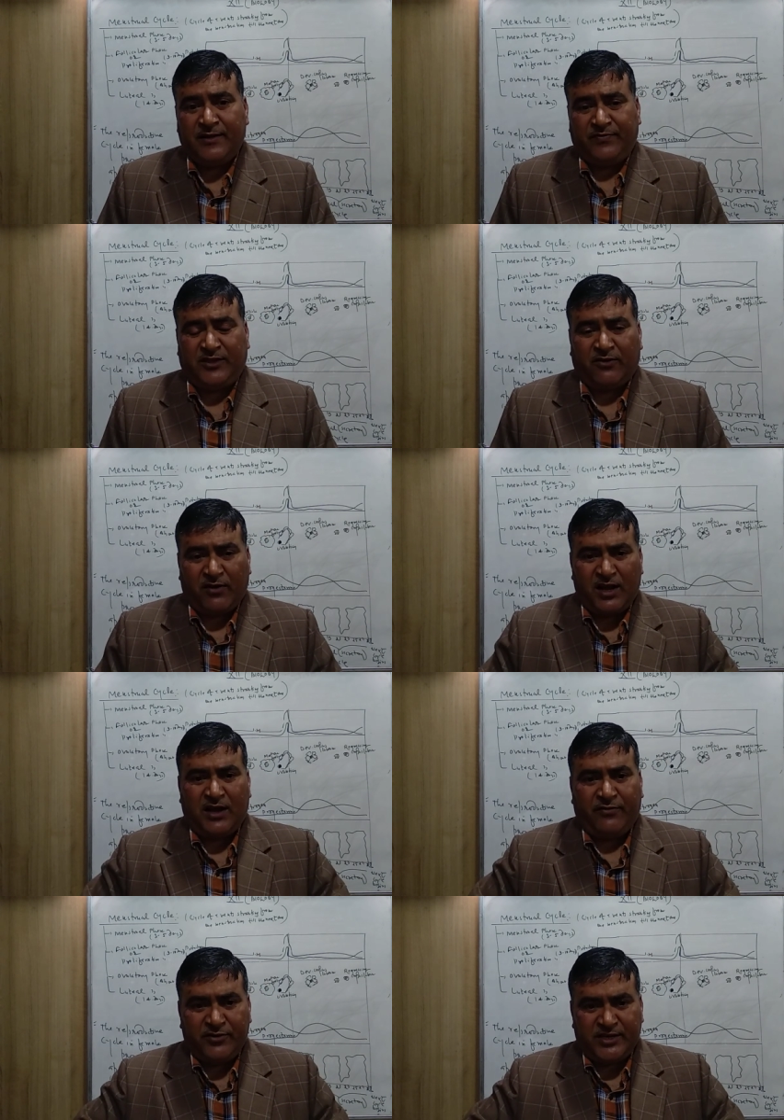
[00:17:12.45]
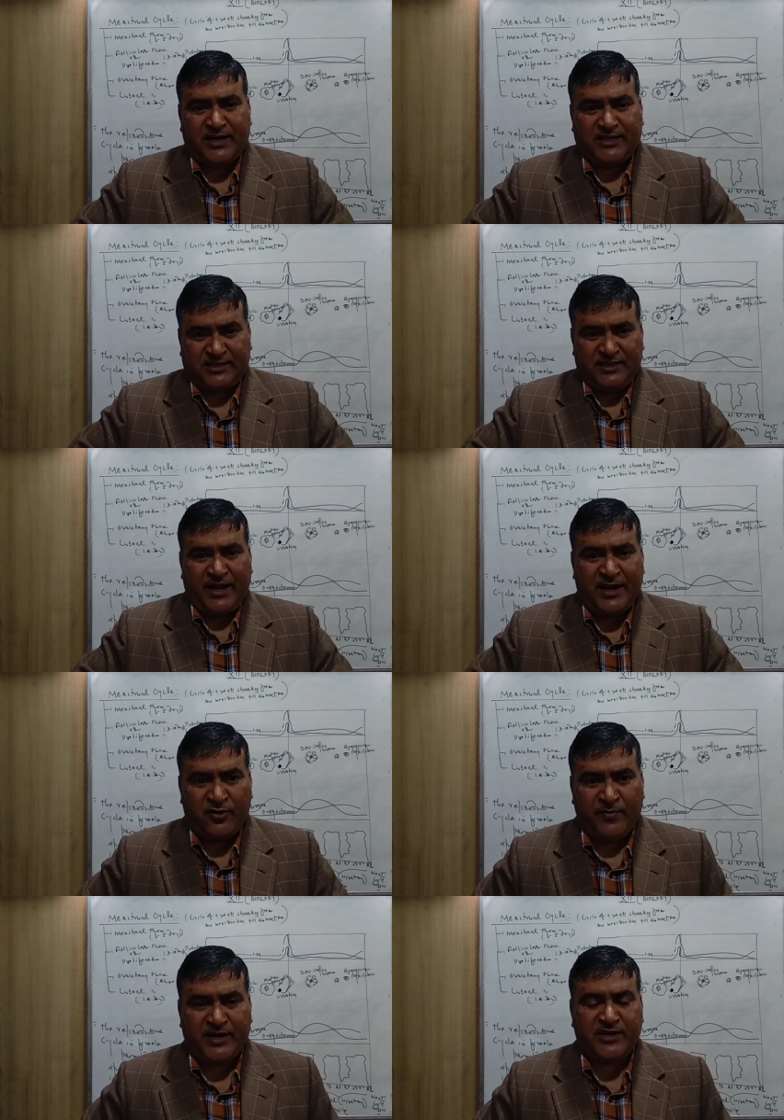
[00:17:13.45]
The wall of uterus, the
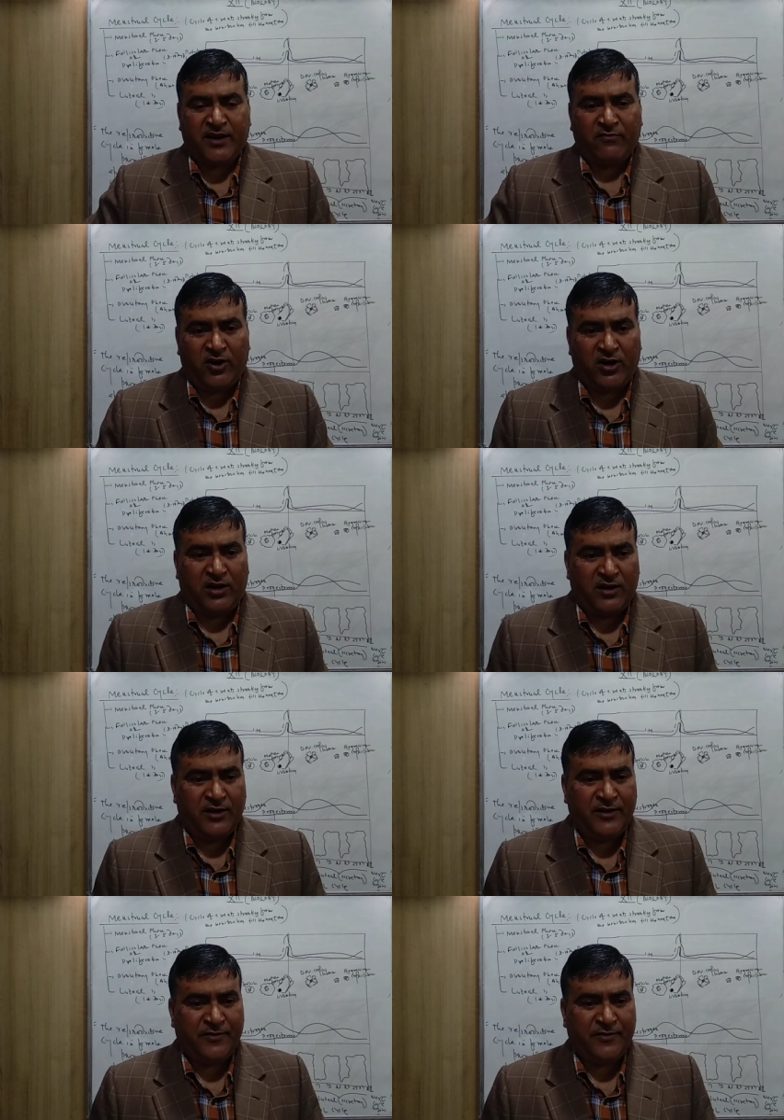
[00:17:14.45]
endometrial wall,